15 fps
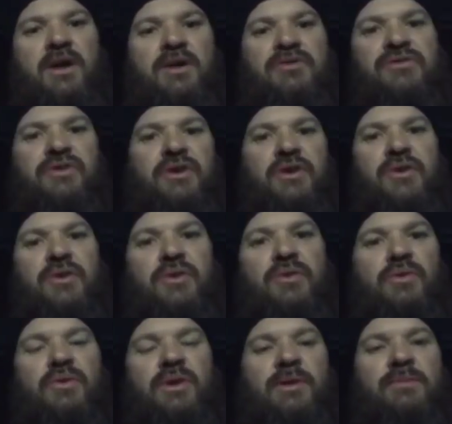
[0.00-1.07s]

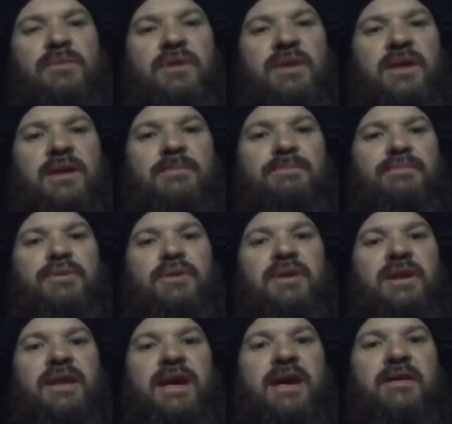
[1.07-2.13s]
So I'm going to kind of put
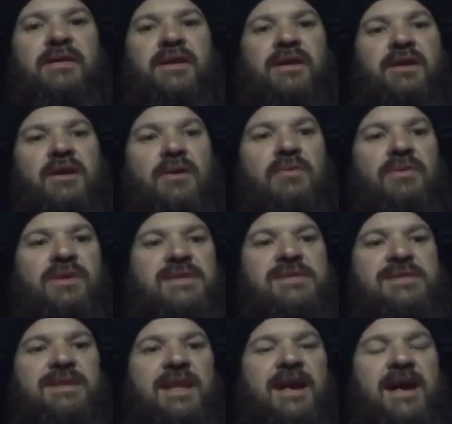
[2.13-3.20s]
it out there on
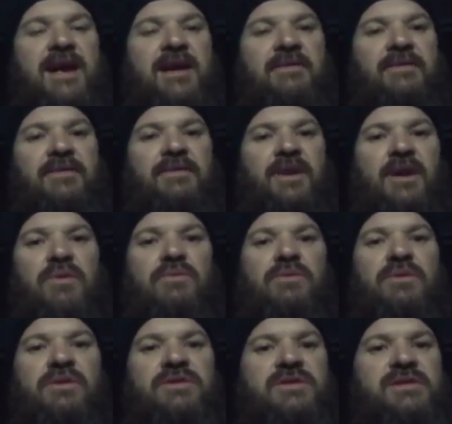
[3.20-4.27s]
this live. If y'all
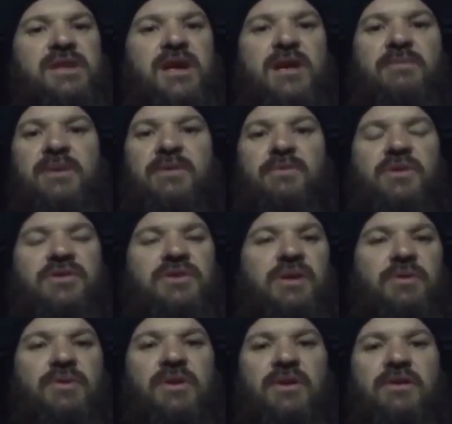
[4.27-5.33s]
would just comment what
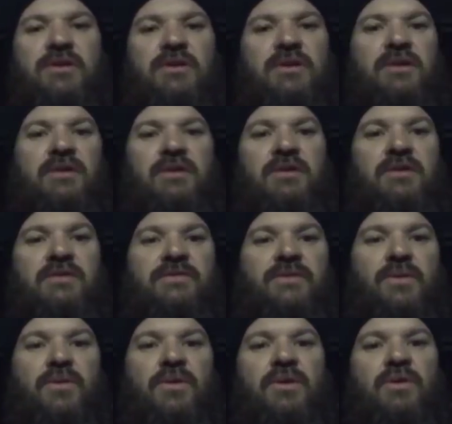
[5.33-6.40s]
y'all want to look
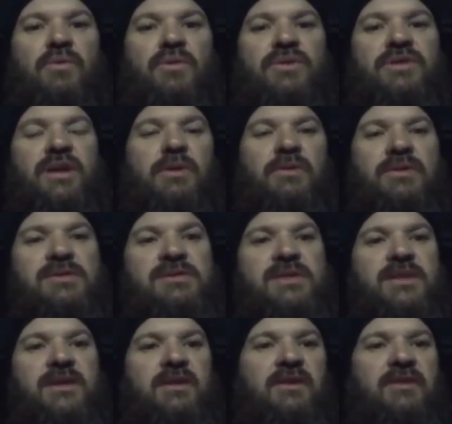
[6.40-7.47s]
for, or what y'all want to
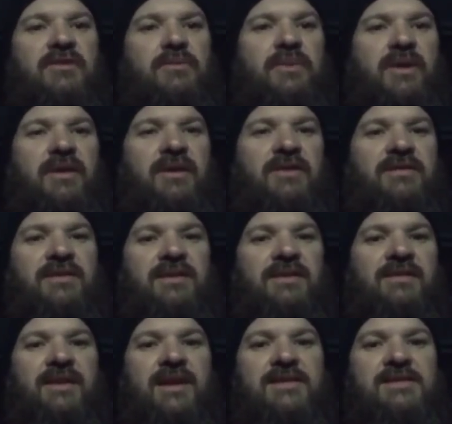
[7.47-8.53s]
see or experience in
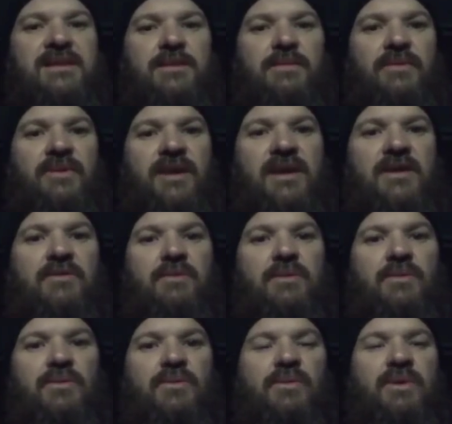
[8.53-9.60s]
these last couple of days.
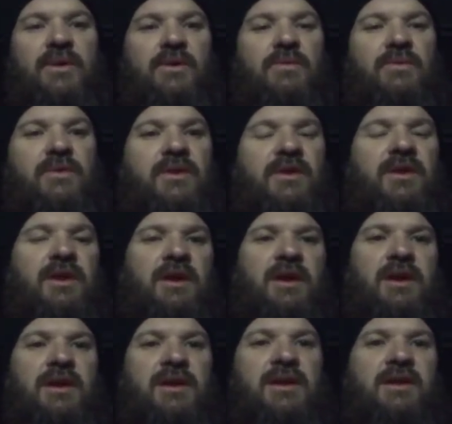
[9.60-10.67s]
We don't want to
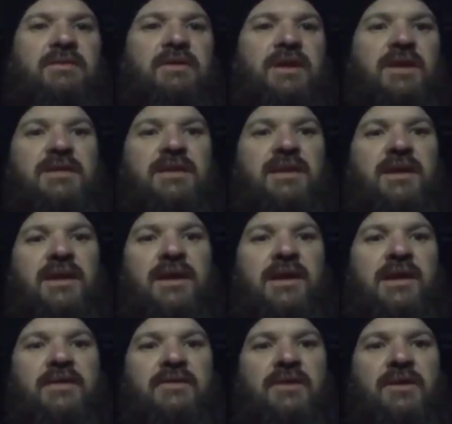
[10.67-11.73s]
leave anything
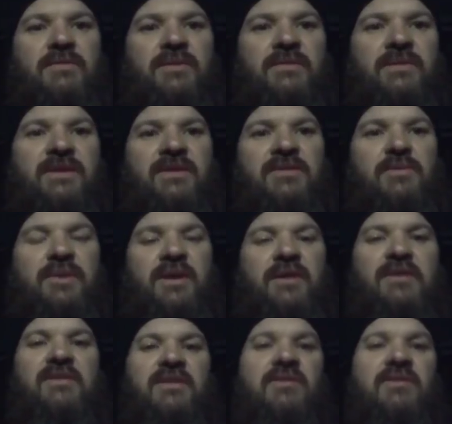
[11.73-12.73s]
out in terms of the experience.